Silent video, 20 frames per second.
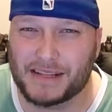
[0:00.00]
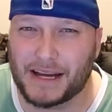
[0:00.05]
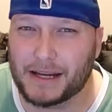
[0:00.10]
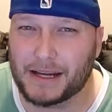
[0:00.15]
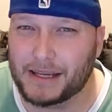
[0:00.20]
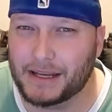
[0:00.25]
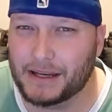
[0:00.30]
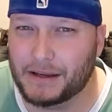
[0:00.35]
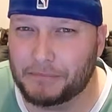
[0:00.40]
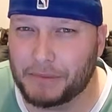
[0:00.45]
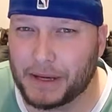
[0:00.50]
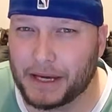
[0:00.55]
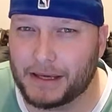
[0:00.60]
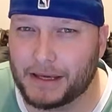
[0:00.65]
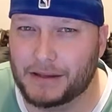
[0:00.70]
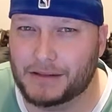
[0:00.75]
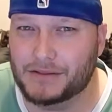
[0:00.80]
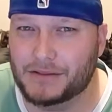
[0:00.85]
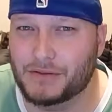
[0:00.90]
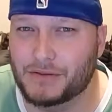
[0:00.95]
getting back
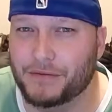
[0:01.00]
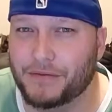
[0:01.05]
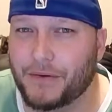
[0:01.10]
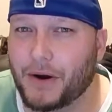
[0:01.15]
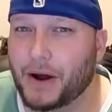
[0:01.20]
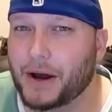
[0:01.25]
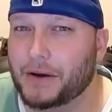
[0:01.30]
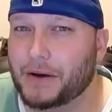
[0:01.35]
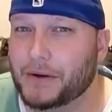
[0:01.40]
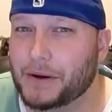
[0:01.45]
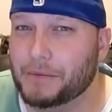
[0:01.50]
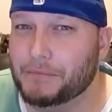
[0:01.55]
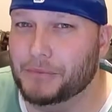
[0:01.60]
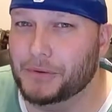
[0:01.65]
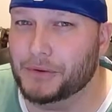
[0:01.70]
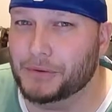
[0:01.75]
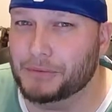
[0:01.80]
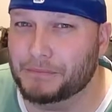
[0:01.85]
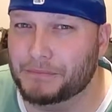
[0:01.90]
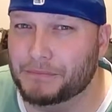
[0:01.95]
into Fire Emblem